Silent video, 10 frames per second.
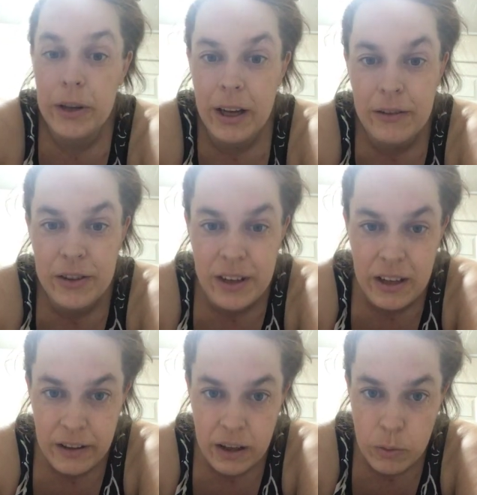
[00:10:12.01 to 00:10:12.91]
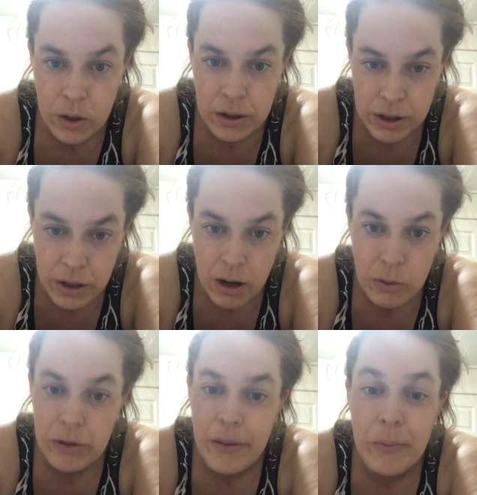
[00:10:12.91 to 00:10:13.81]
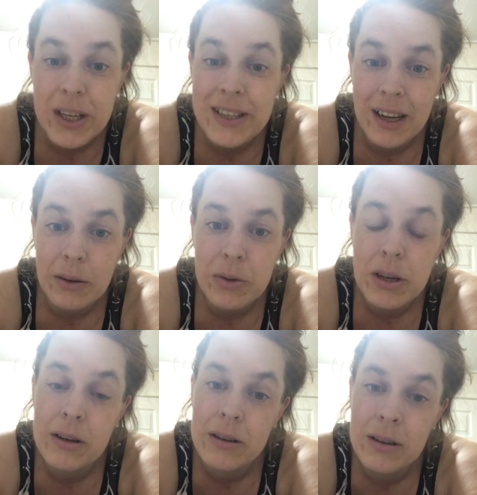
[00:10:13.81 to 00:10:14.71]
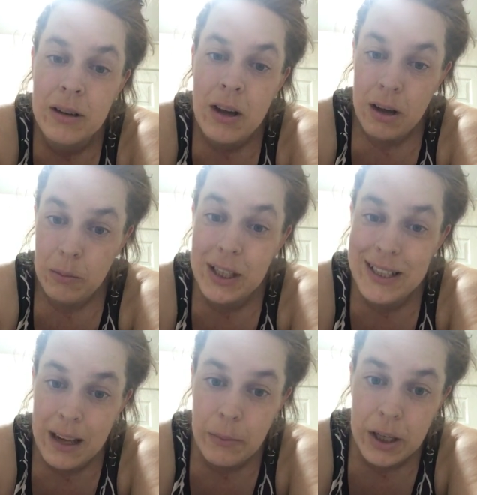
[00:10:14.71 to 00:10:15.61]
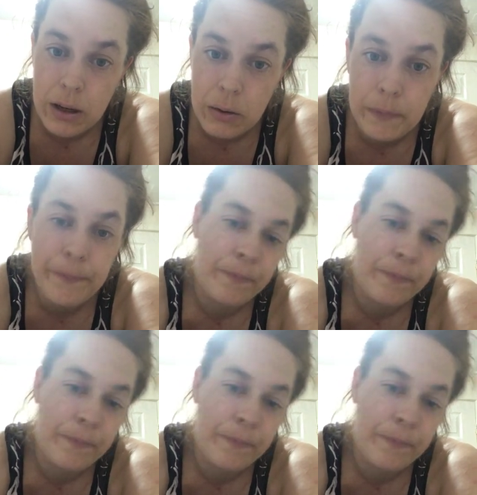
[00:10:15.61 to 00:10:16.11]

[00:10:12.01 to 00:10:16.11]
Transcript: but yeah, if there's anything you want to know or I've missed out, please let me know